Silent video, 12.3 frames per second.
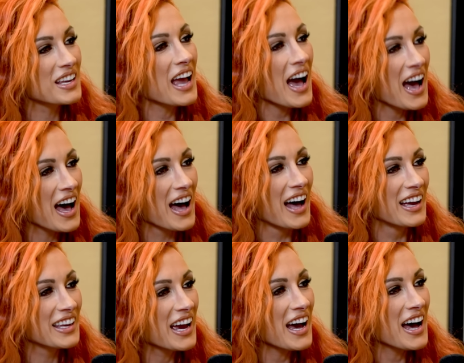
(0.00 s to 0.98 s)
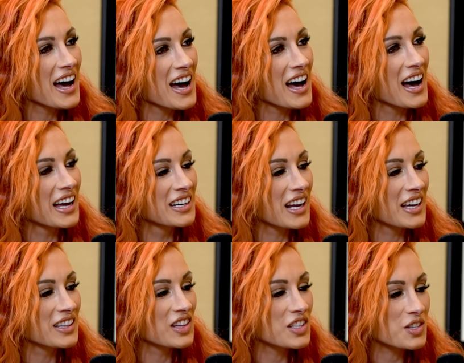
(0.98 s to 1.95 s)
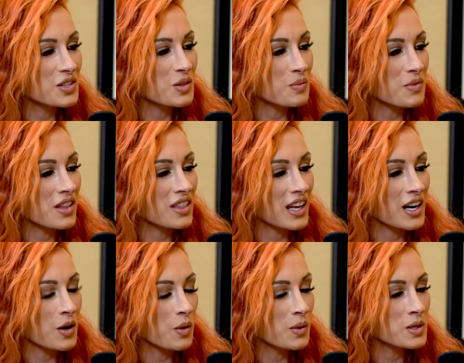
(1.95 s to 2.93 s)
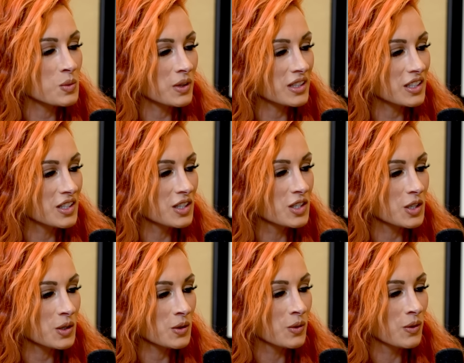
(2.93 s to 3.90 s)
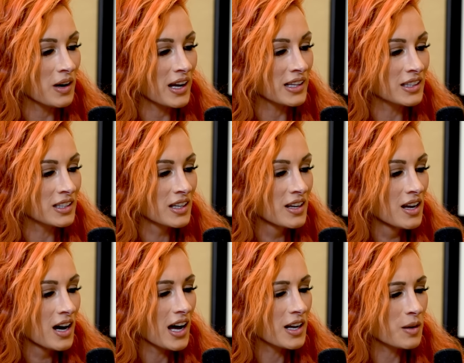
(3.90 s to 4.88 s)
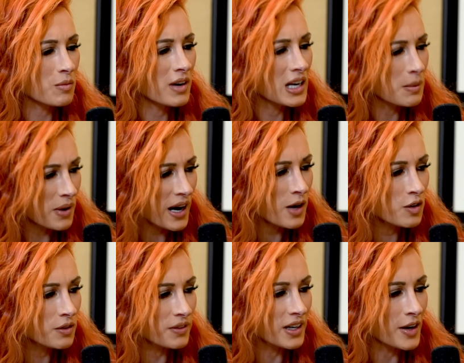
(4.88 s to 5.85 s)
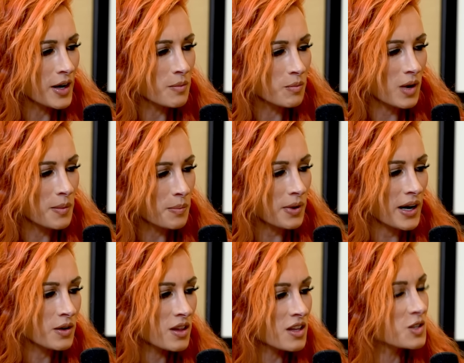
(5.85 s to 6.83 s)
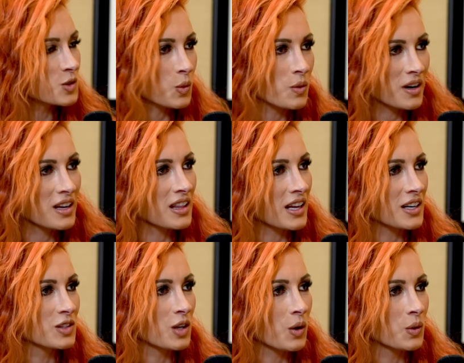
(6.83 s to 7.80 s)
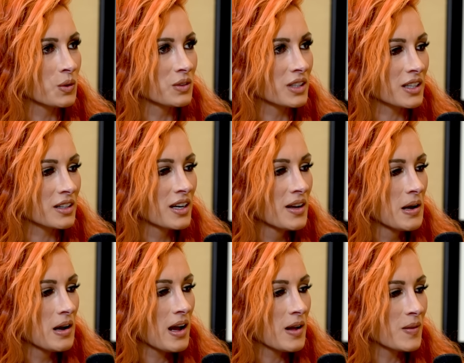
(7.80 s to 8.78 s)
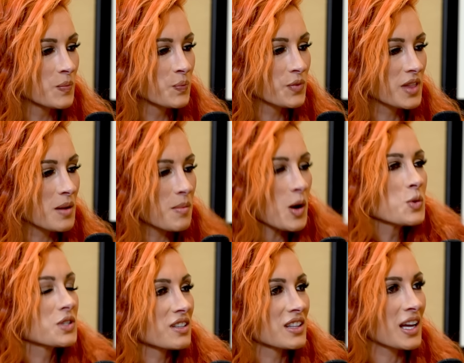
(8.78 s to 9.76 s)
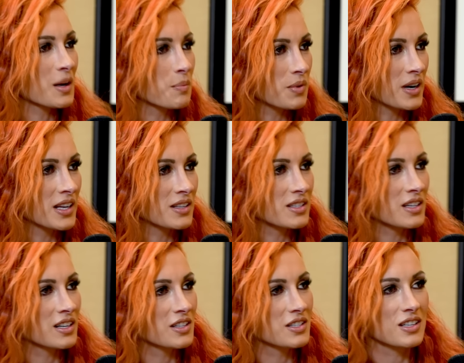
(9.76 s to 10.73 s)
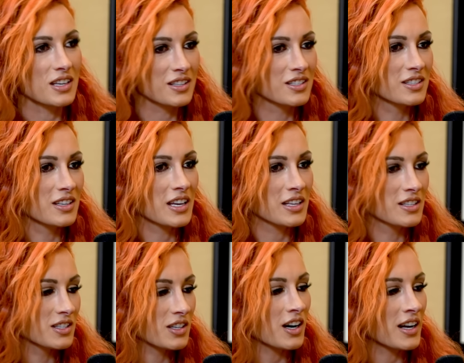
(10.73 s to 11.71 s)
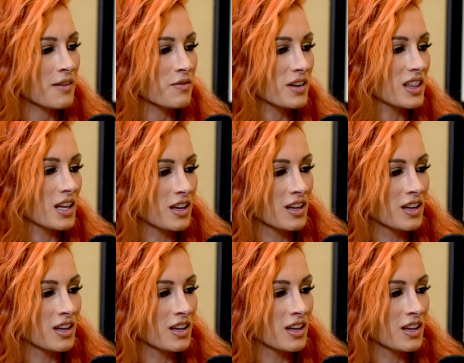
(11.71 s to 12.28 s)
Yeah, yeah, yeah, And and this is something that I always wanted to do, and and I'm really proud of it, and I'm I'm proud of the story that it told, and um, the emotion that it brings, and it's it's it's got everything.